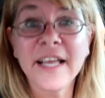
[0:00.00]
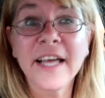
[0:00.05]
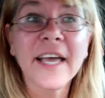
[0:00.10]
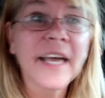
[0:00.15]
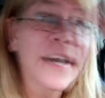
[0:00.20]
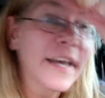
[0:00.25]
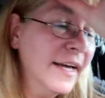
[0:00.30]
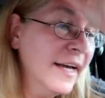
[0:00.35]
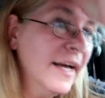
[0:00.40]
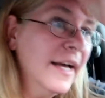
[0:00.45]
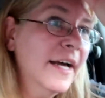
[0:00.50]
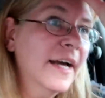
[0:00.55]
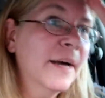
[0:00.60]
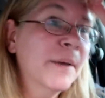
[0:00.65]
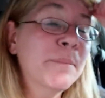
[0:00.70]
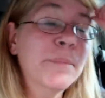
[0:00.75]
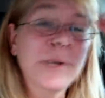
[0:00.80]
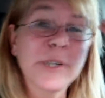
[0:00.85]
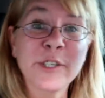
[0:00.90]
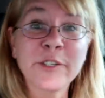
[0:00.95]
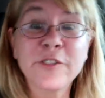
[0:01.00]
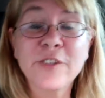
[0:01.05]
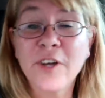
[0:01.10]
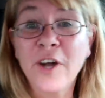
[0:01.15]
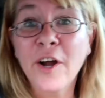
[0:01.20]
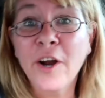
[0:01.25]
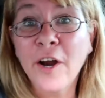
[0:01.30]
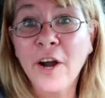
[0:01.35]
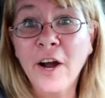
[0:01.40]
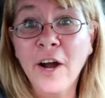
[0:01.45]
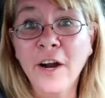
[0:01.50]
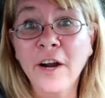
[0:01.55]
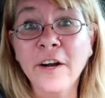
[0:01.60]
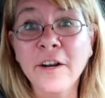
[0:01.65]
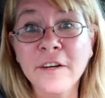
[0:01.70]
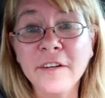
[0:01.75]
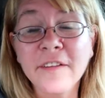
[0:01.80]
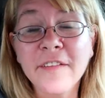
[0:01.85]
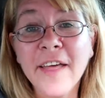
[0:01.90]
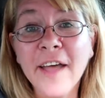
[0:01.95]
Like, birds are
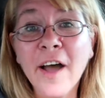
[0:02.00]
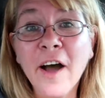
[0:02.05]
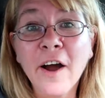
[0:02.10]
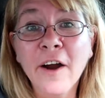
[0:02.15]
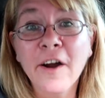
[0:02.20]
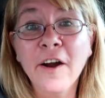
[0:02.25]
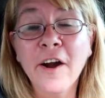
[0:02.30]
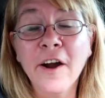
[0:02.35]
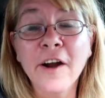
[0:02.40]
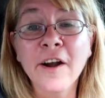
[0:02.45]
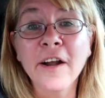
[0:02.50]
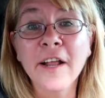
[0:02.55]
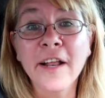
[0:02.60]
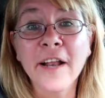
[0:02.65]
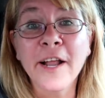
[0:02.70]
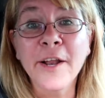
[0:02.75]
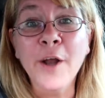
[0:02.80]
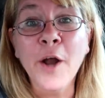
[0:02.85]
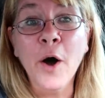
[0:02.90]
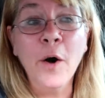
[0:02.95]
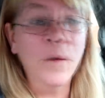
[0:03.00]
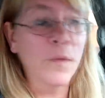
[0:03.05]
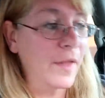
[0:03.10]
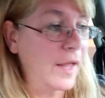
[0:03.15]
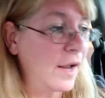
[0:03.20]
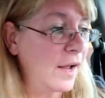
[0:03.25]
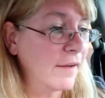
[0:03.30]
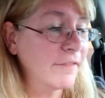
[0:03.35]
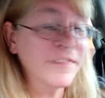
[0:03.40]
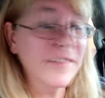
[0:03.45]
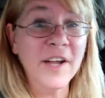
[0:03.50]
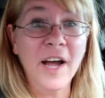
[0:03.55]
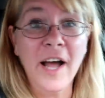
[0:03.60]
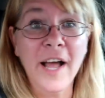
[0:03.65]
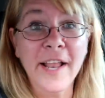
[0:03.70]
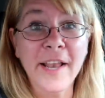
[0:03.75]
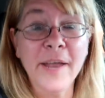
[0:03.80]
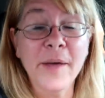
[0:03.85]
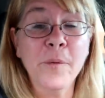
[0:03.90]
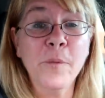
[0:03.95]
hard, they are hard, and I know that I've
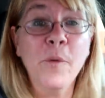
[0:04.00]
done